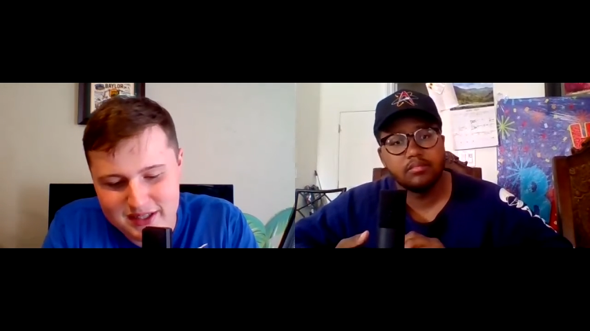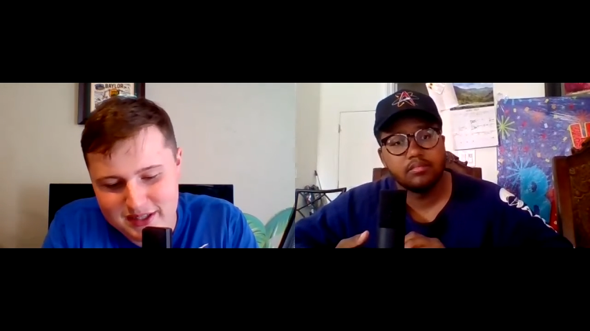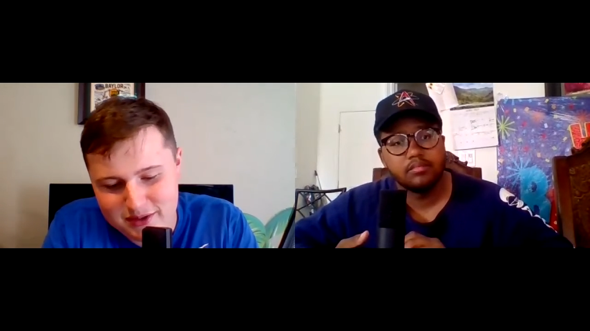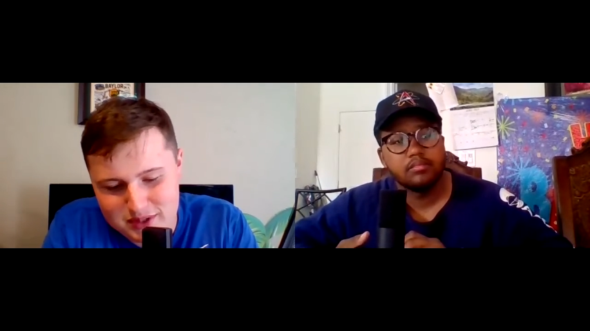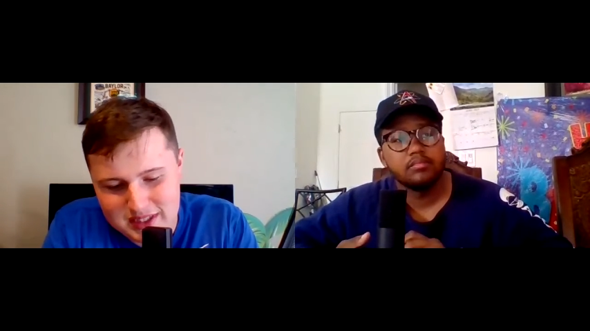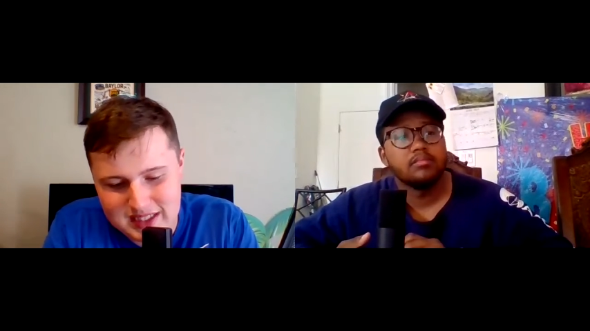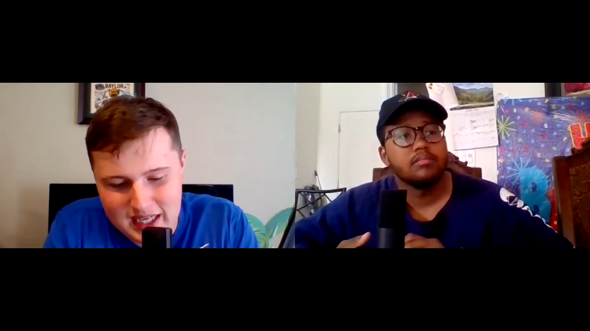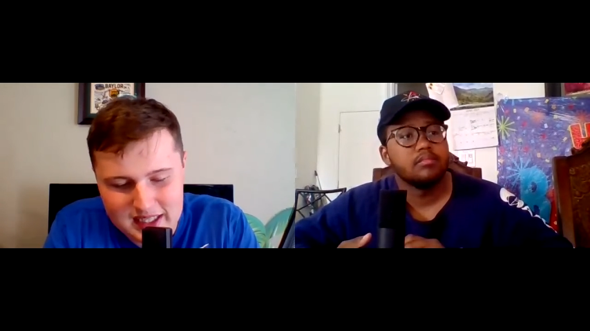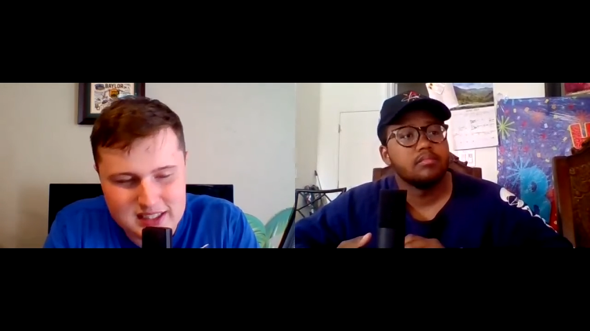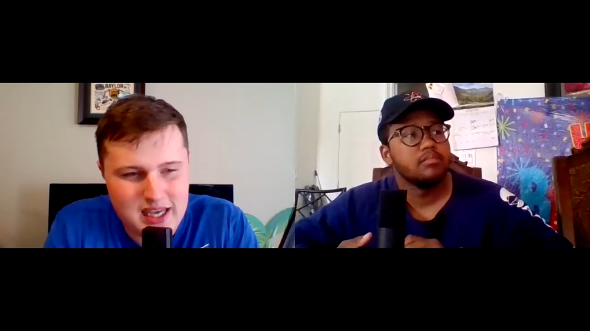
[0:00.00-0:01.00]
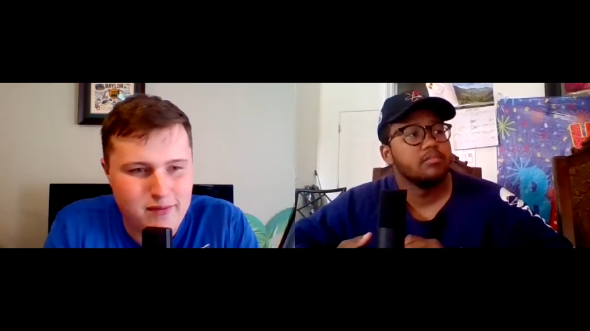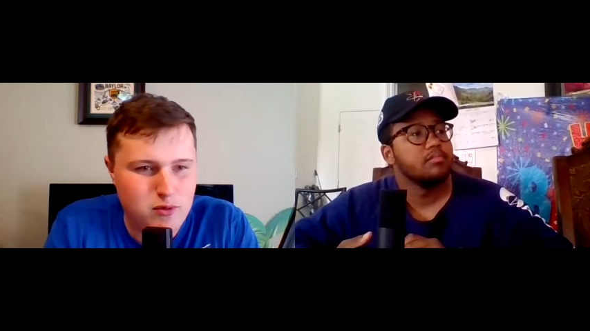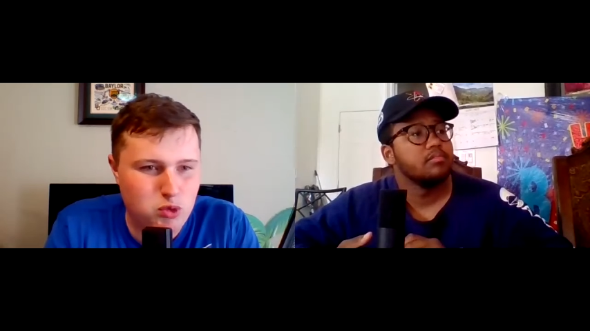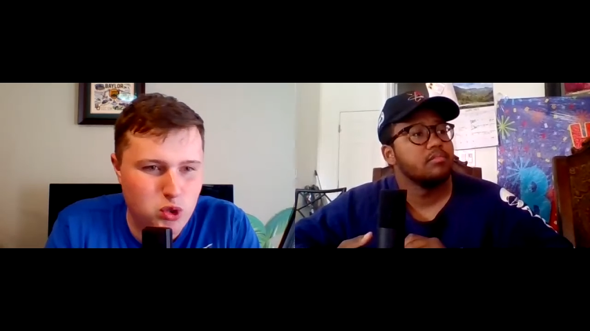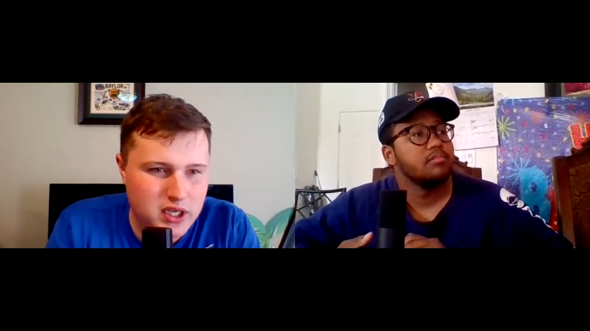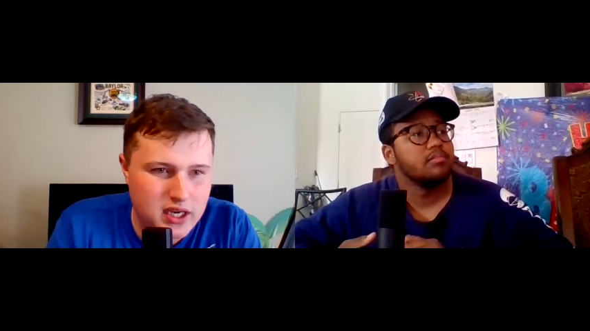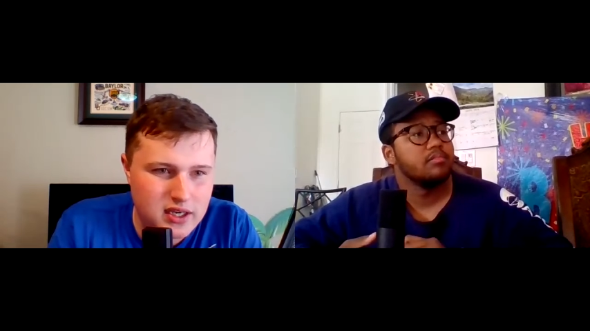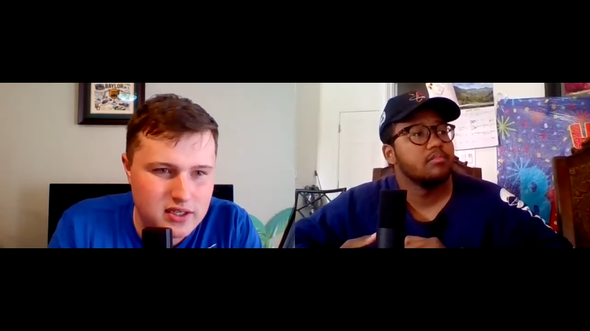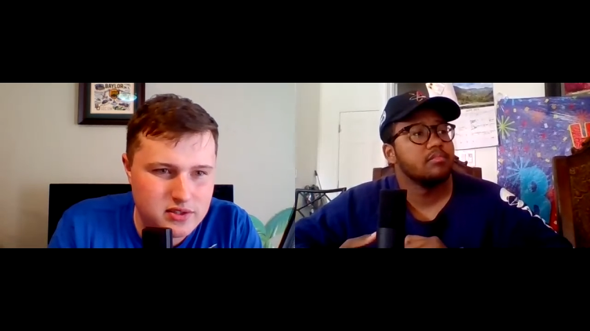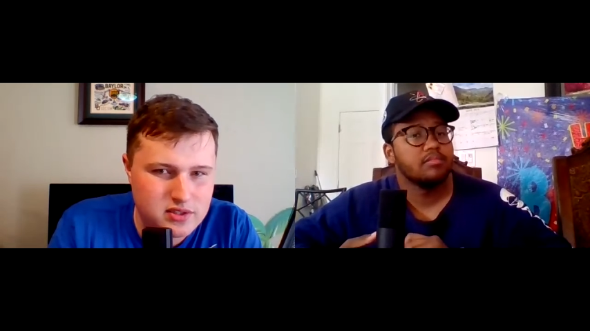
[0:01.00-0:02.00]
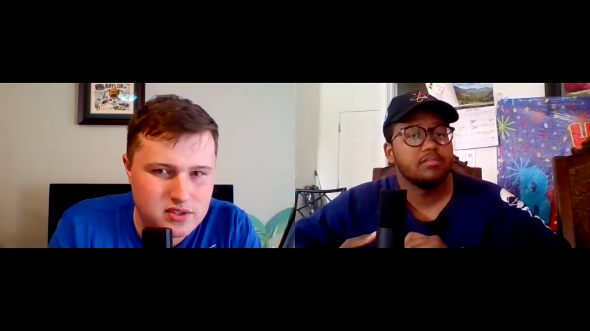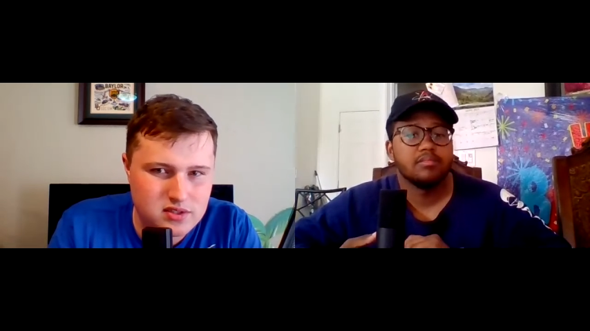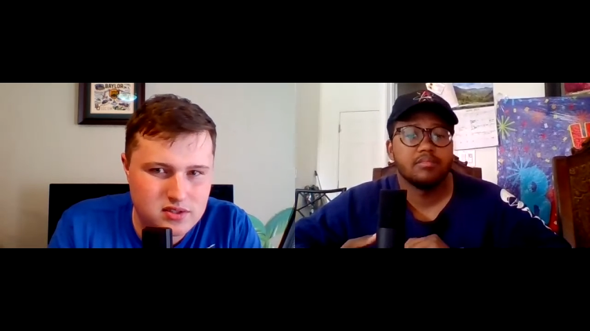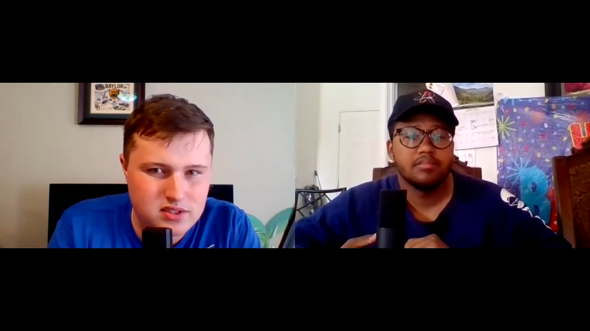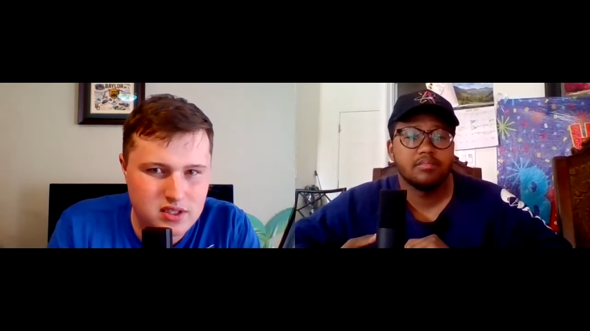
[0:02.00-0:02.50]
Speaker 1: And it was nice having more guys